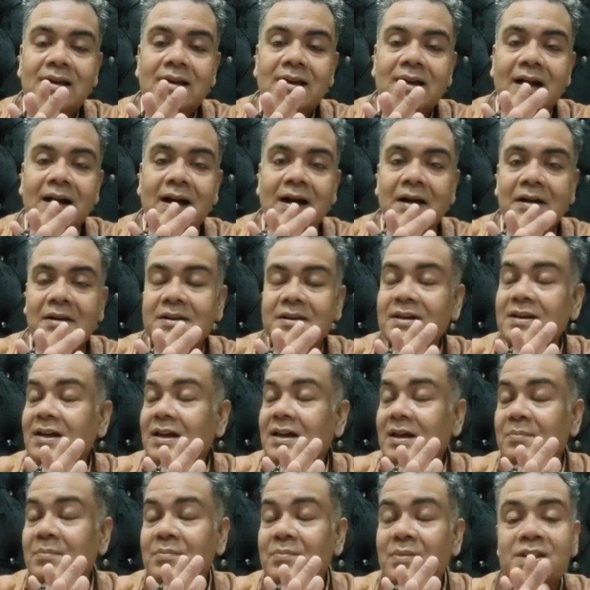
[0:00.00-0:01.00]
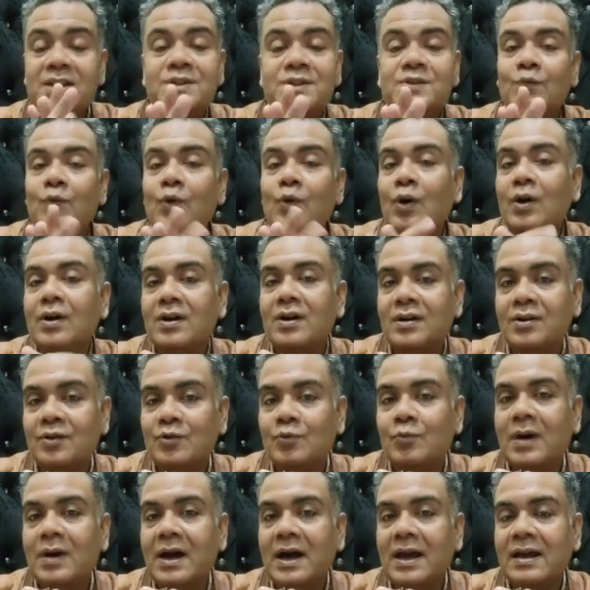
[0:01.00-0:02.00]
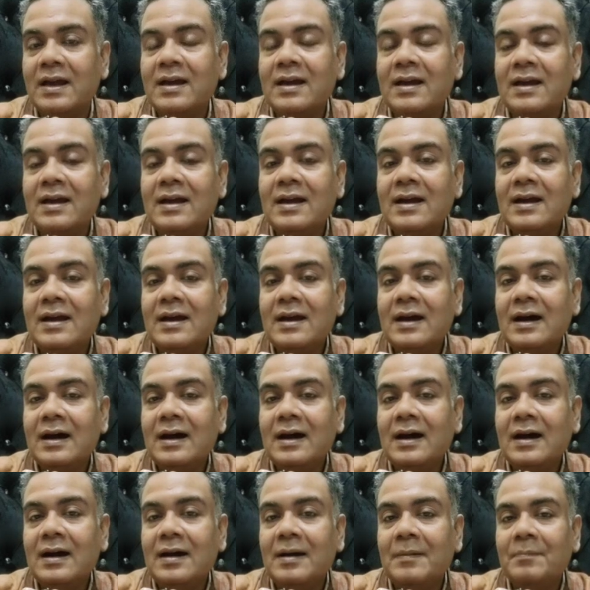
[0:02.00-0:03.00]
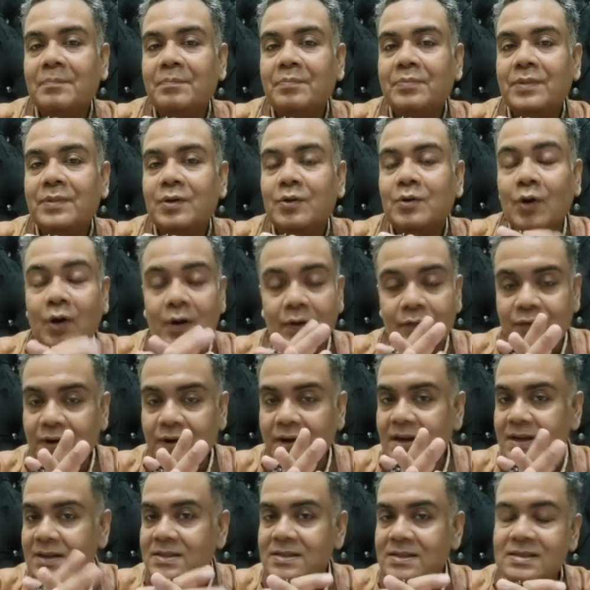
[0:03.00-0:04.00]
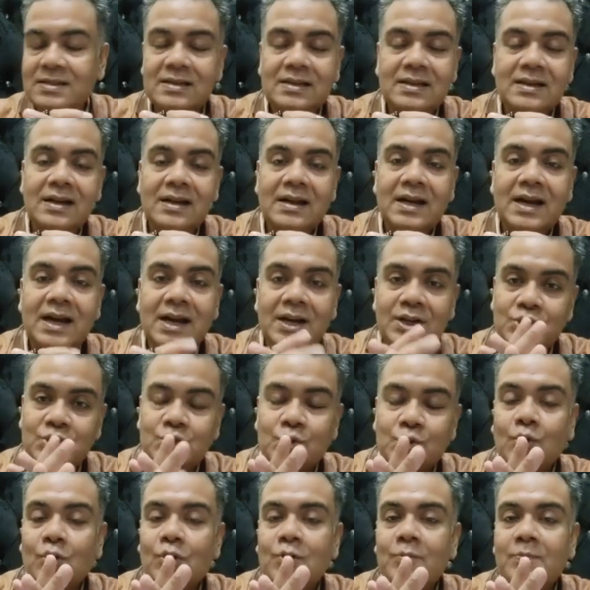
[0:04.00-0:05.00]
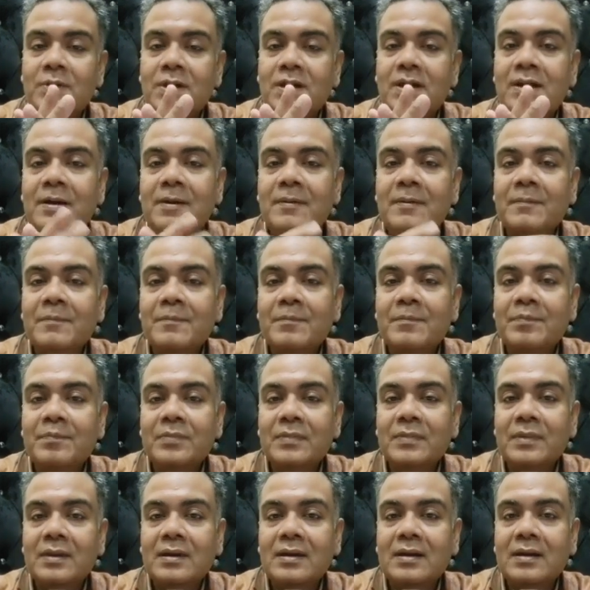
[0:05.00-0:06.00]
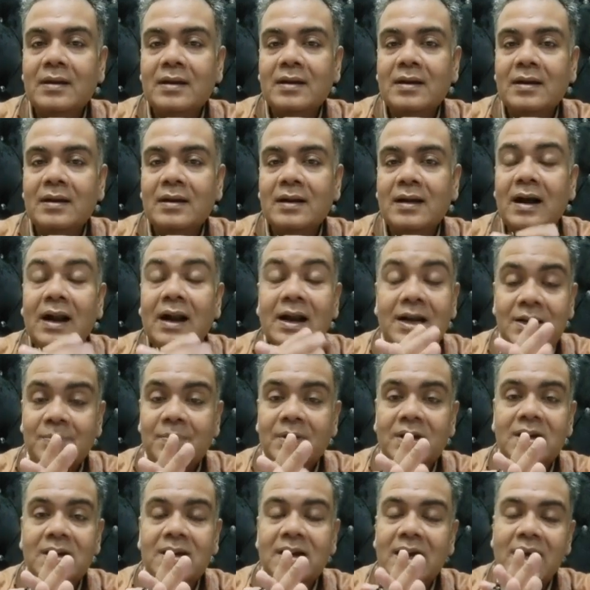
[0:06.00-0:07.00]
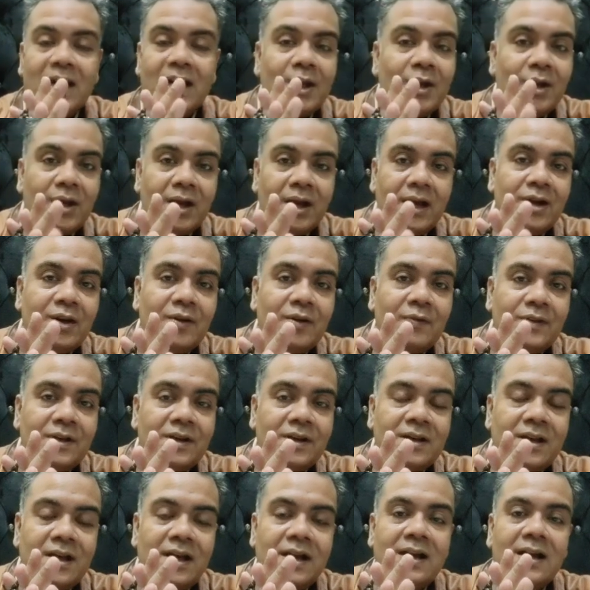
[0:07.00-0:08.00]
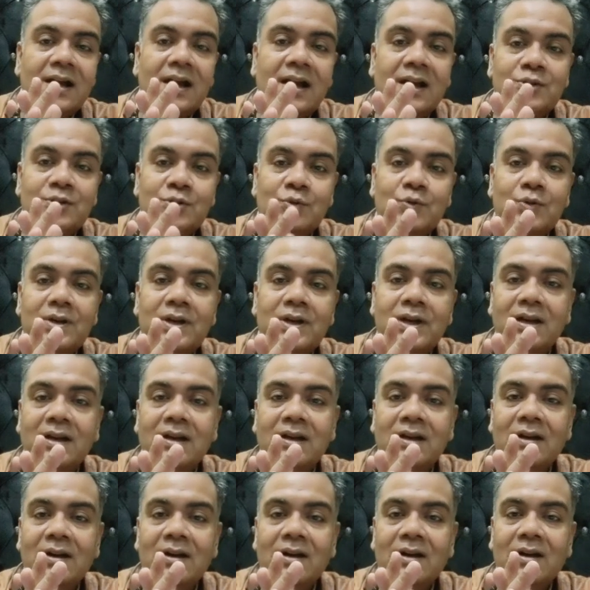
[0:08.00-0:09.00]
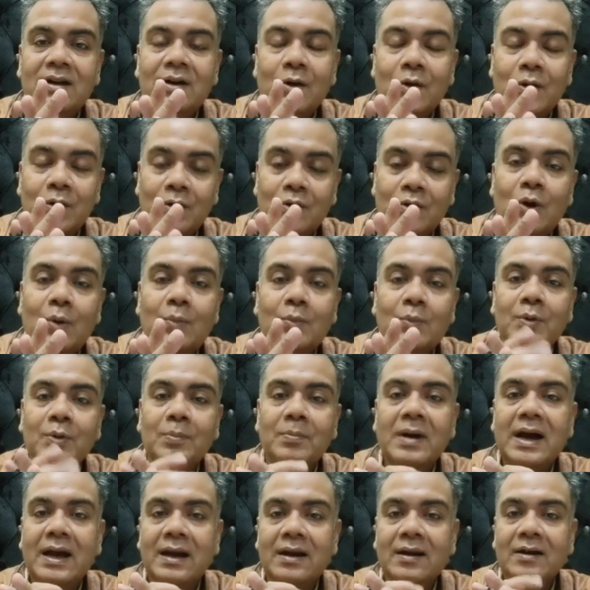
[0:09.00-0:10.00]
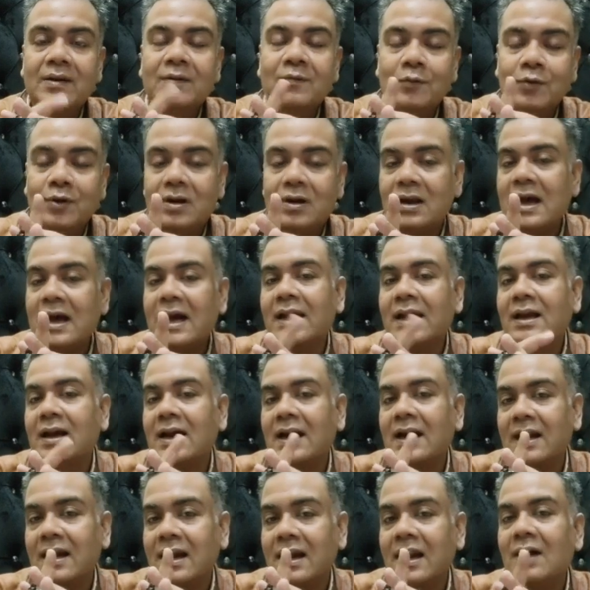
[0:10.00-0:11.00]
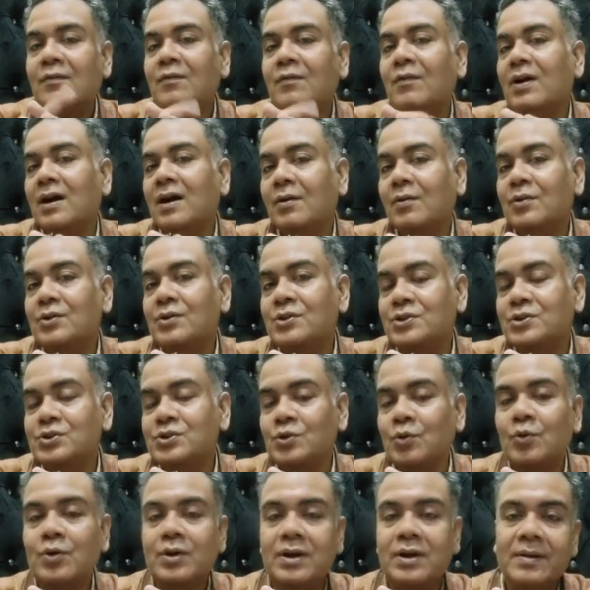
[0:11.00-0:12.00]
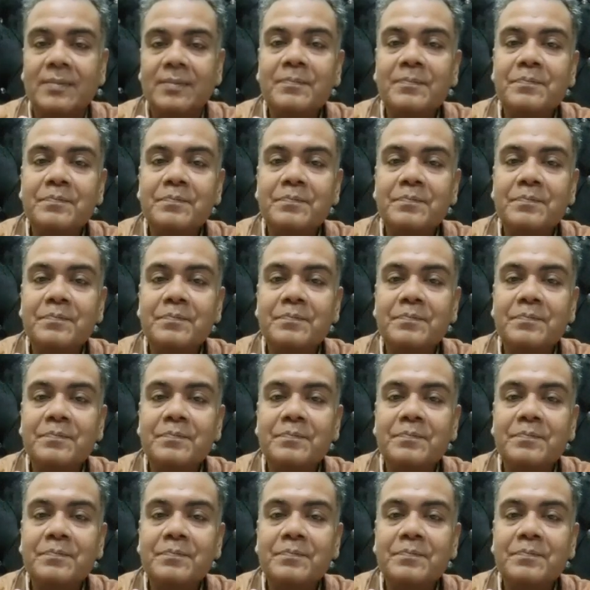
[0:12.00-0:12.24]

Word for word: uh, did immense wonder to my uh, confidence. It showed me ultimately at the end of the day, a jury or a common man would like and love a good story.